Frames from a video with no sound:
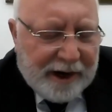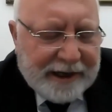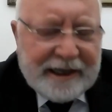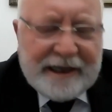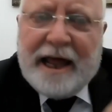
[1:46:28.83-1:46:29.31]

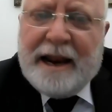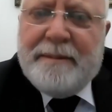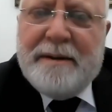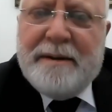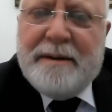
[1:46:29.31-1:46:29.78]
United
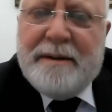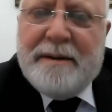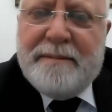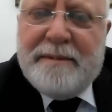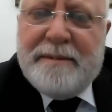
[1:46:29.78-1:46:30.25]
Arab
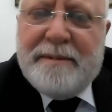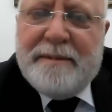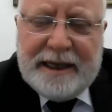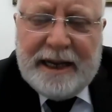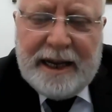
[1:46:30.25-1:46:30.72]
Emirates
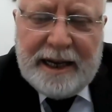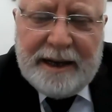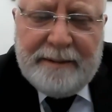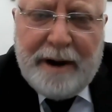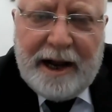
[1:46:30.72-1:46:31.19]
and
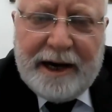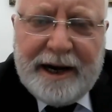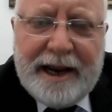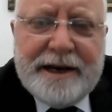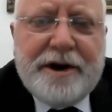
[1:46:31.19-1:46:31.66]

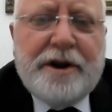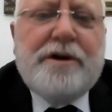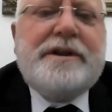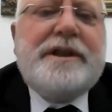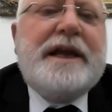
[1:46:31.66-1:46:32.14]
Bahrain
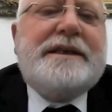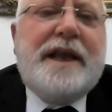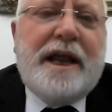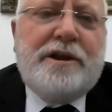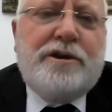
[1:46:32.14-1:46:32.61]

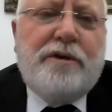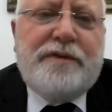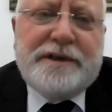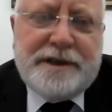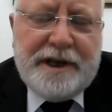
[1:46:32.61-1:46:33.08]
recognize the right
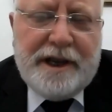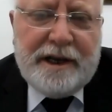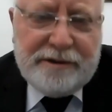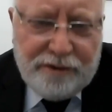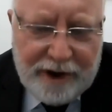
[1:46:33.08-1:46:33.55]
of
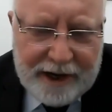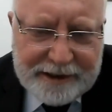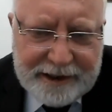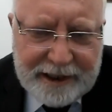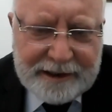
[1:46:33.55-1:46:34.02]
Israel to
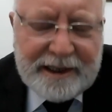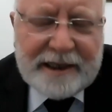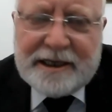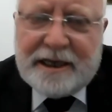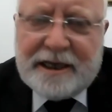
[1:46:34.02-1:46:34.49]
exist.
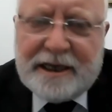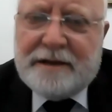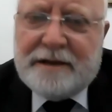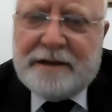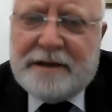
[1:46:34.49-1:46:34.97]

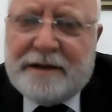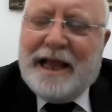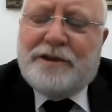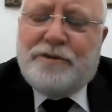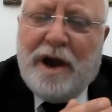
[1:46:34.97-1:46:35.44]
Doesn't
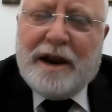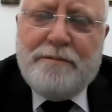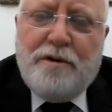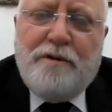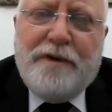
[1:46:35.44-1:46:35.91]
that we
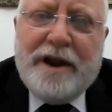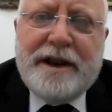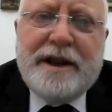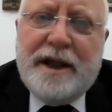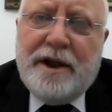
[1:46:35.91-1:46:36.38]
are
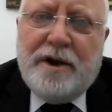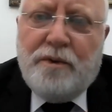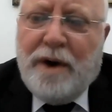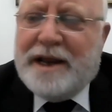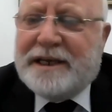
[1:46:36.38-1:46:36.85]
moving
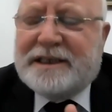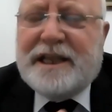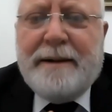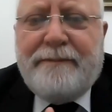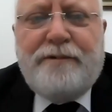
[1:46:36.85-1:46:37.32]
one
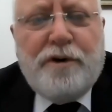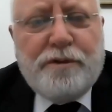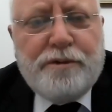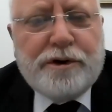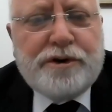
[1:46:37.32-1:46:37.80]
step
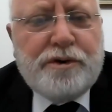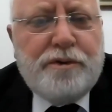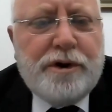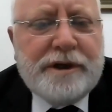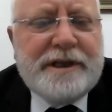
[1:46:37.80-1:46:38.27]
forward
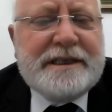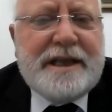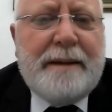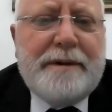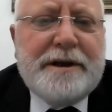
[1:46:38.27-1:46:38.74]
toward
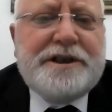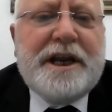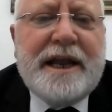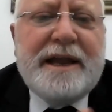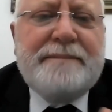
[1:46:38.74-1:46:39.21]

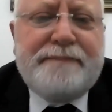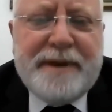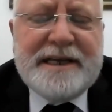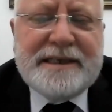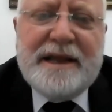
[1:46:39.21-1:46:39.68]
establishing a
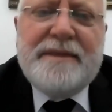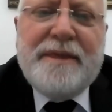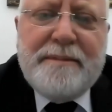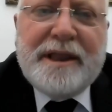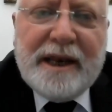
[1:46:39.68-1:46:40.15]
peace in
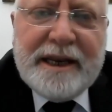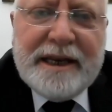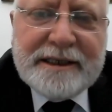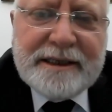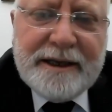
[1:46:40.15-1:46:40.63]
the Middle
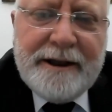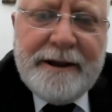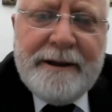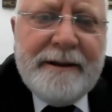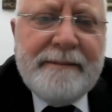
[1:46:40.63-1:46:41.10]
East?
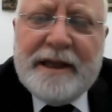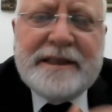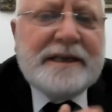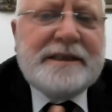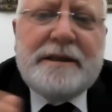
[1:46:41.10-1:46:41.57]

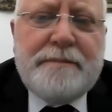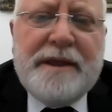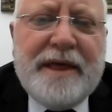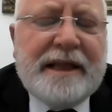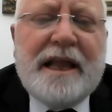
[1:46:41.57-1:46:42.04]
It doesn't
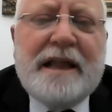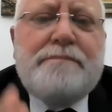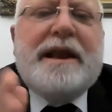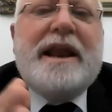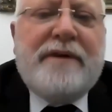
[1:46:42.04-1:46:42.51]
mean that. It